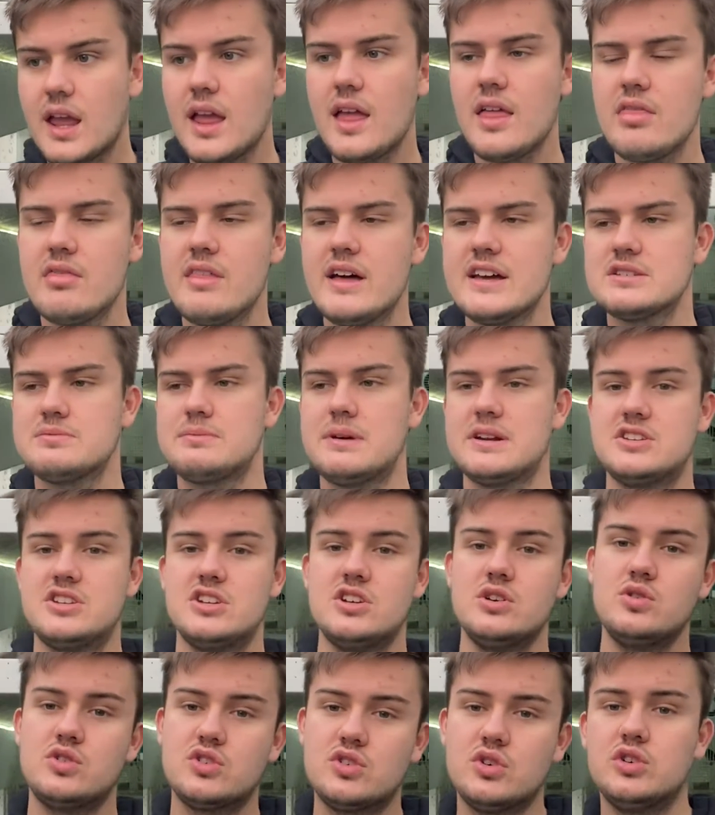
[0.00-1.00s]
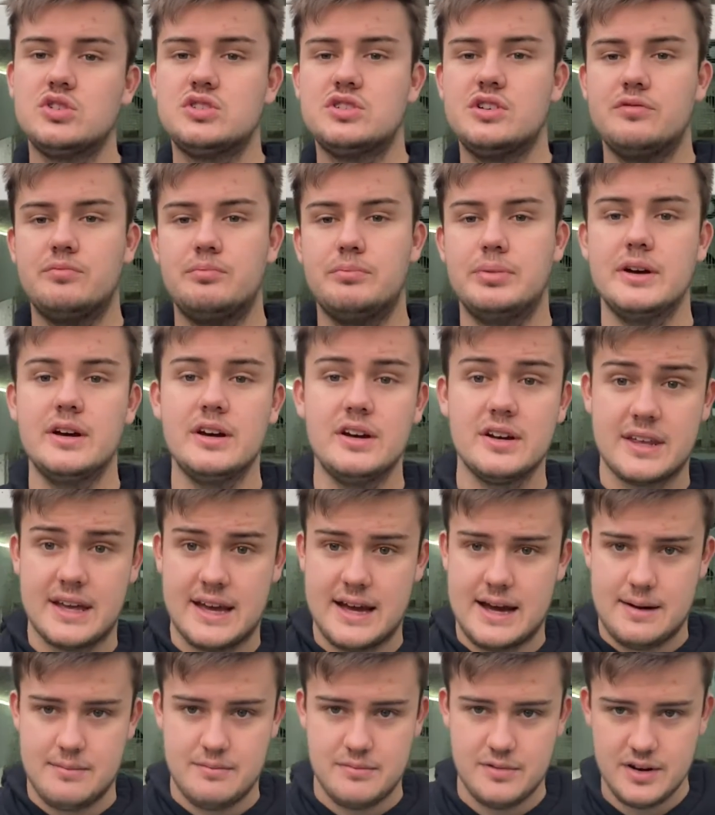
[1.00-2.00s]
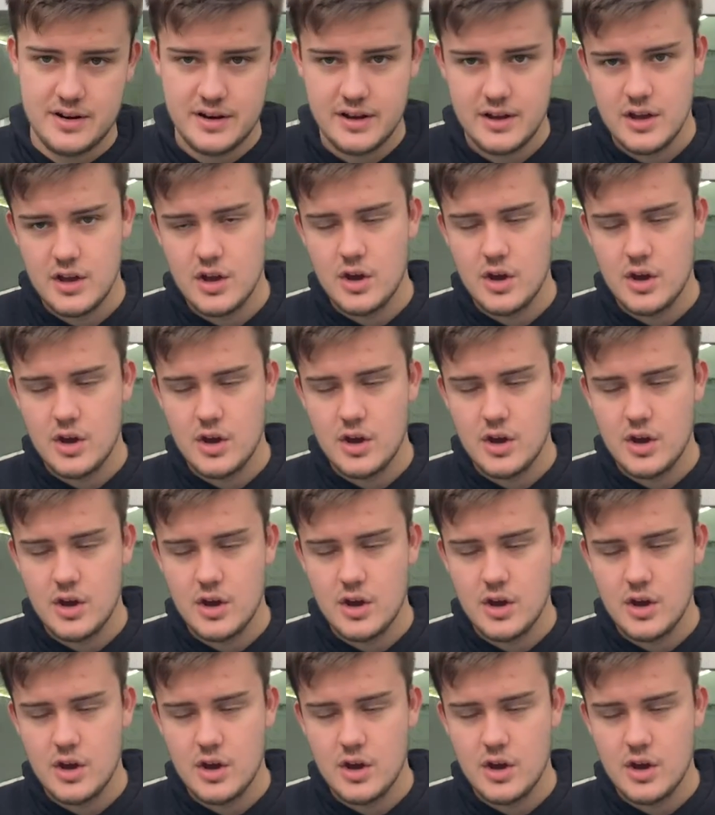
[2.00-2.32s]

that's my 2 sort of bird camera